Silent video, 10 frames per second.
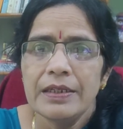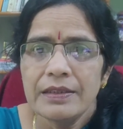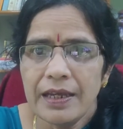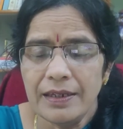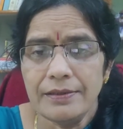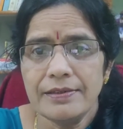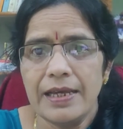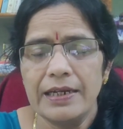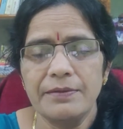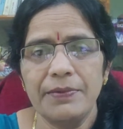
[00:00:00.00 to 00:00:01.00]
thinks
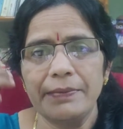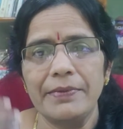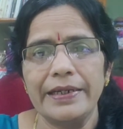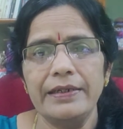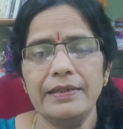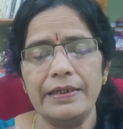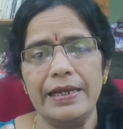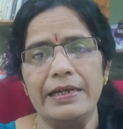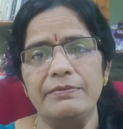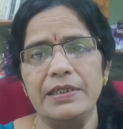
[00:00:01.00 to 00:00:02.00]
that my mind
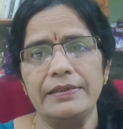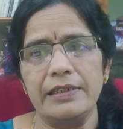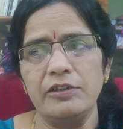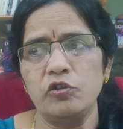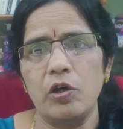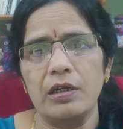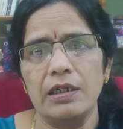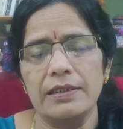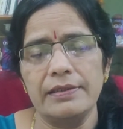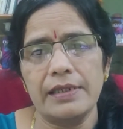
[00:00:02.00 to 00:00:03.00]
and my sense
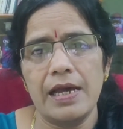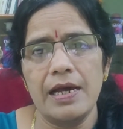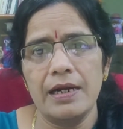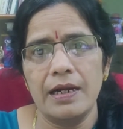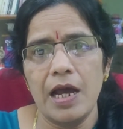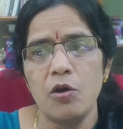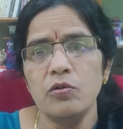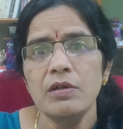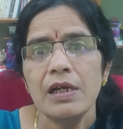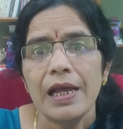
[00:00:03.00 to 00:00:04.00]
organs are
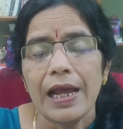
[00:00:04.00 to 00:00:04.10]
now